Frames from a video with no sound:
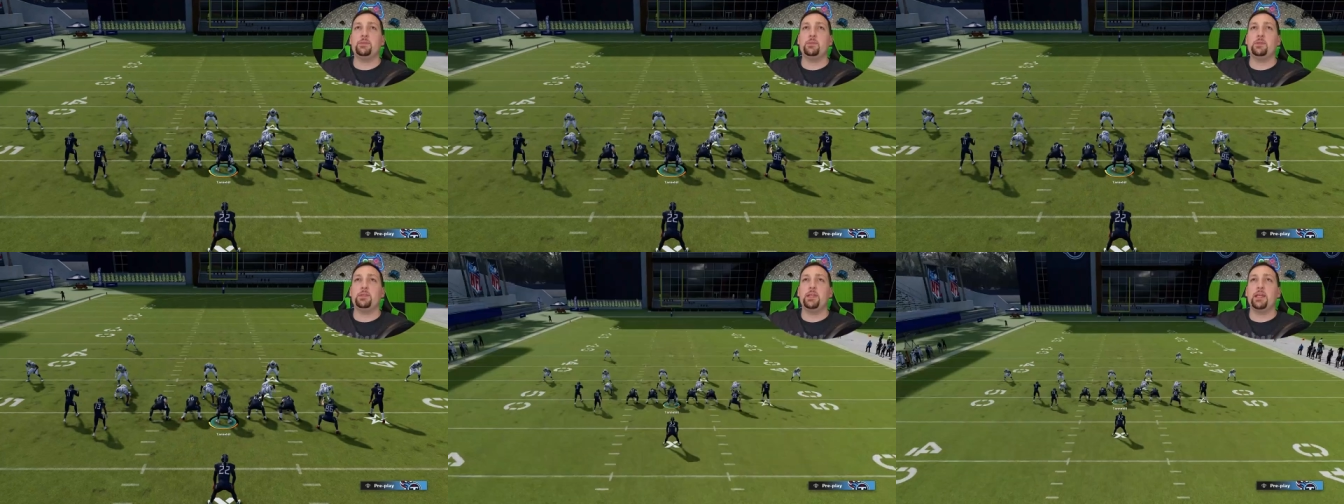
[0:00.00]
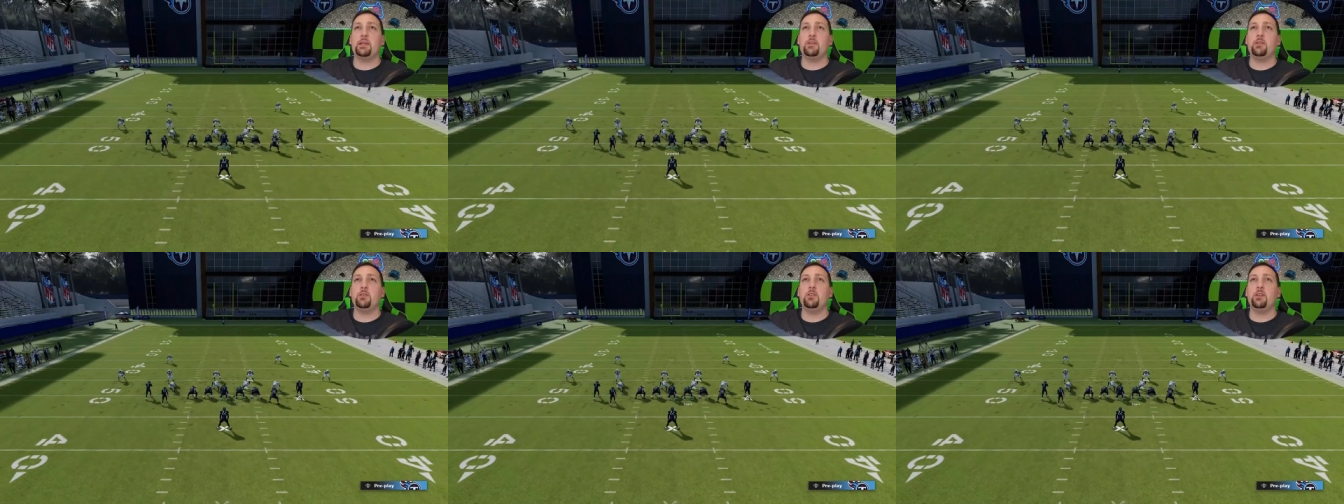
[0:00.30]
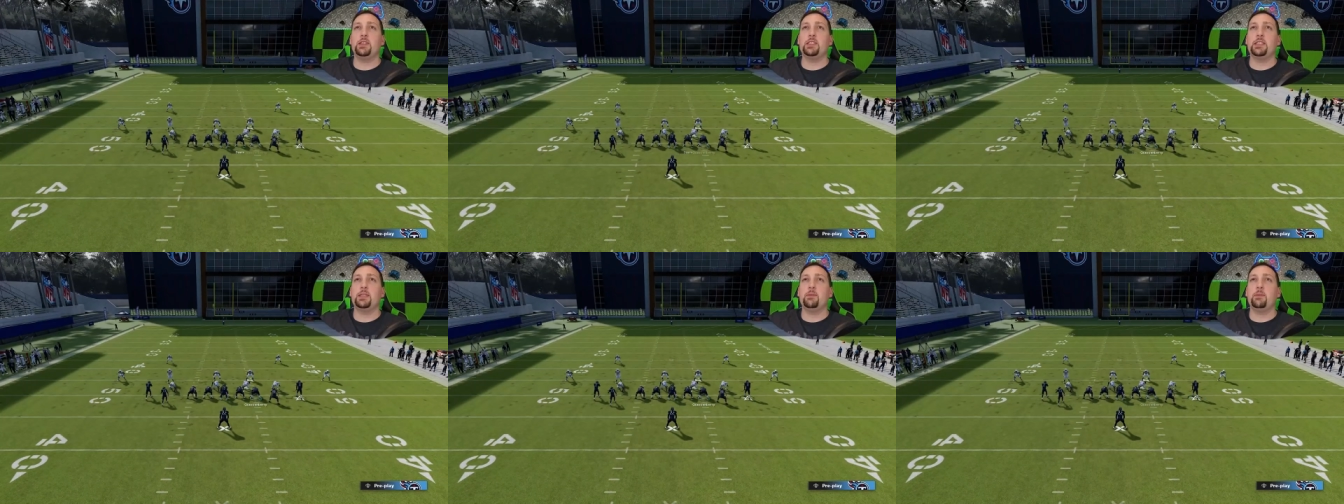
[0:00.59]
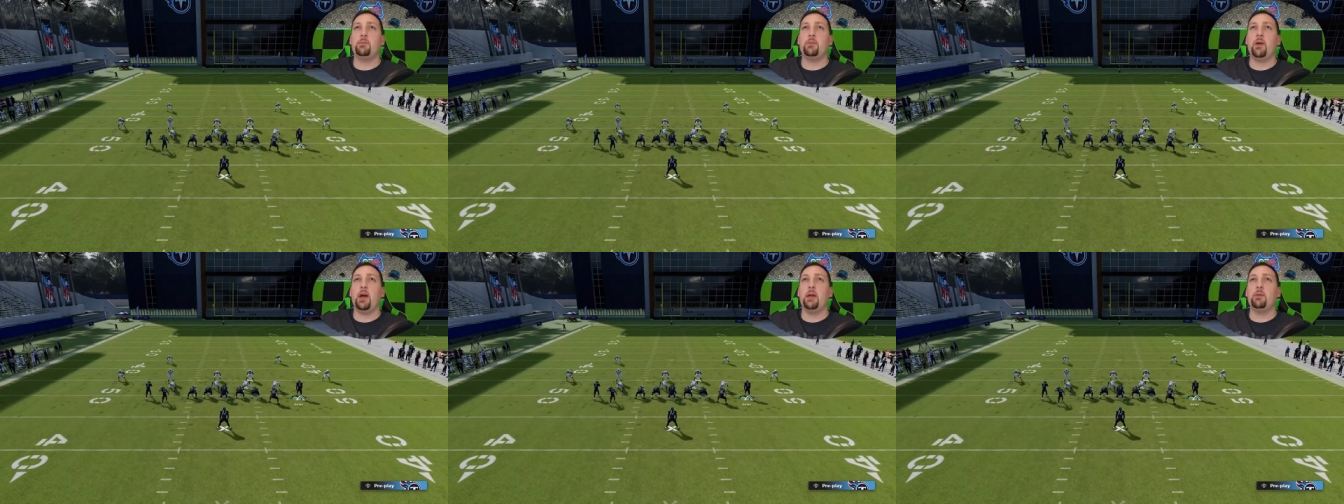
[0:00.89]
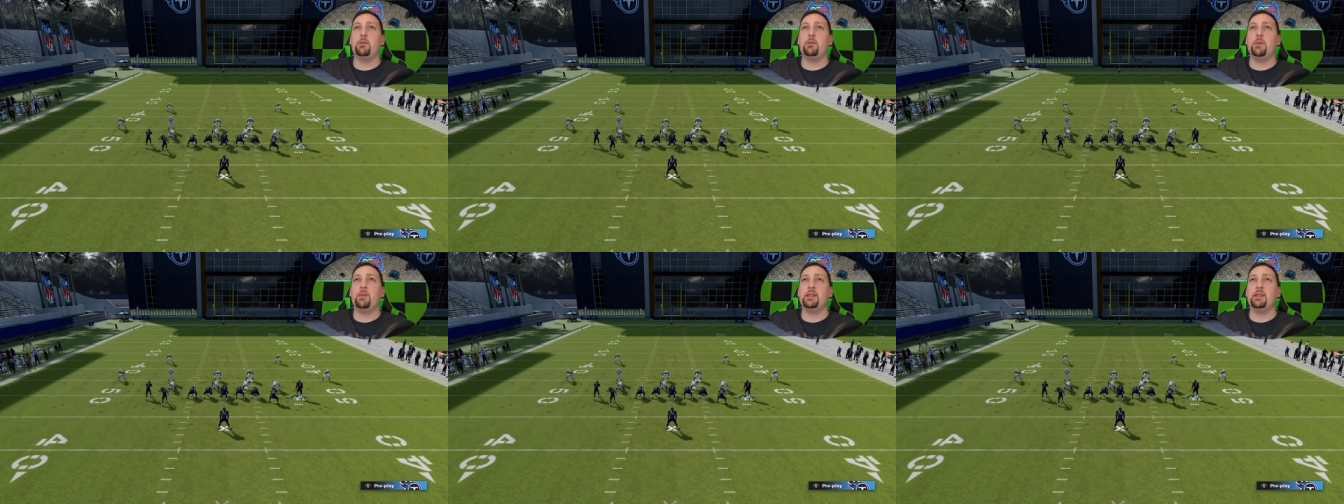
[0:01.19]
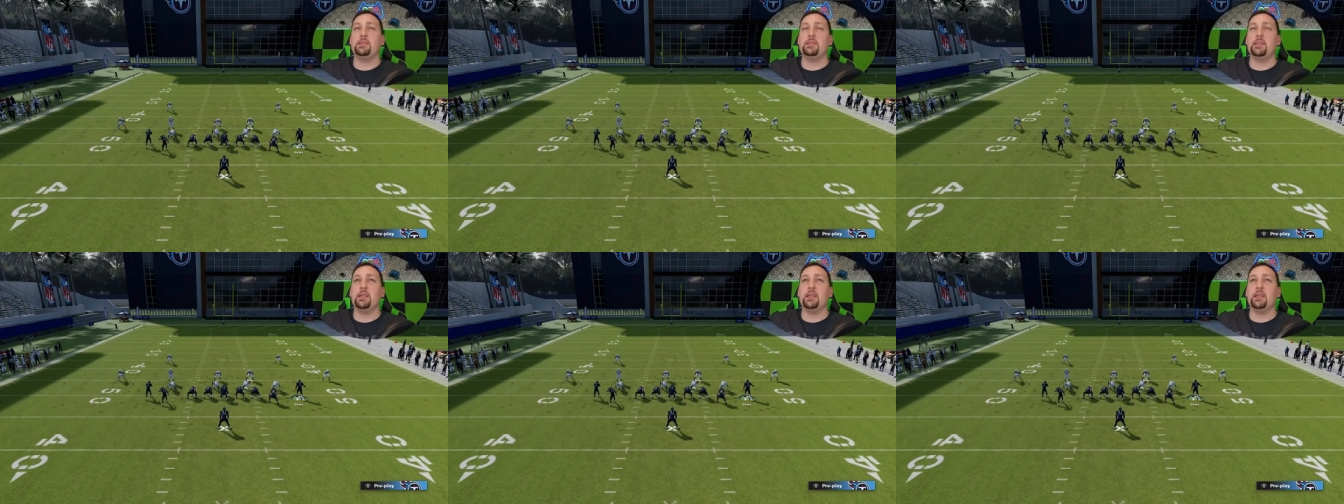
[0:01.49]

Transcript: this particular look is going to probably be best